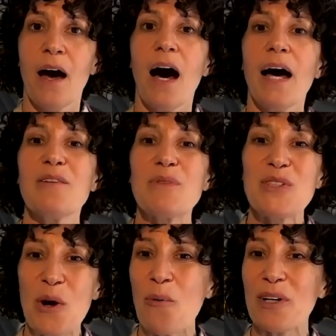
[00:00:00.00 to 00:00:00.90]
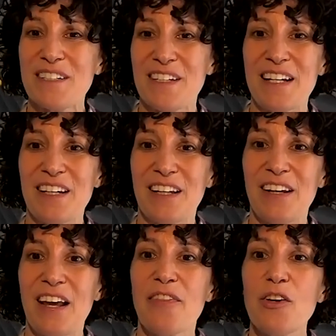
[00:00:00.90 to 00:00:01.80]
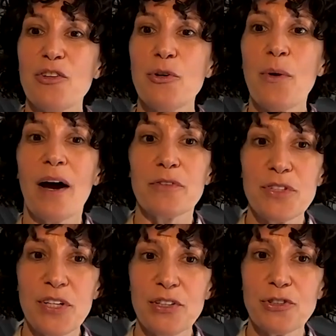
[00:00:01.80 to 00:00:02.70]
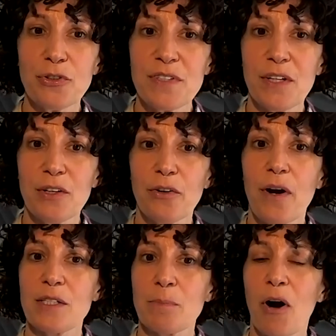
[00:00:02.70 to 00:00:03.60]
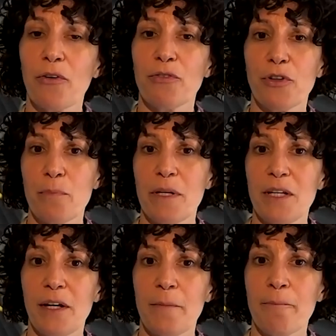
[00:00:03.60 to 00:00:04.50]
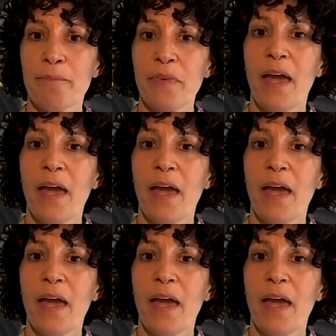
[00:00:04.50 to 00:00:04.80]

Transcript: I am so excited that you have teachers here as part of your meeting,